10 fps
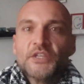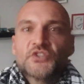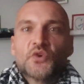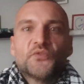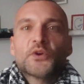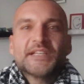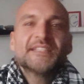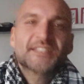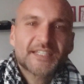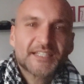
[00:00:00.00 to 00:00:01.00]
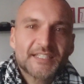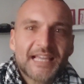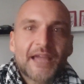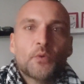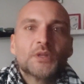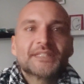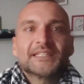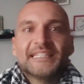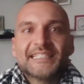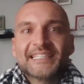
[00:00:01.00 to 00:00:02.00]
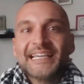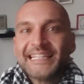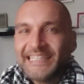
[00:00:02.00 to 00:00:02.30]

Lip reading: So for instance, I won't list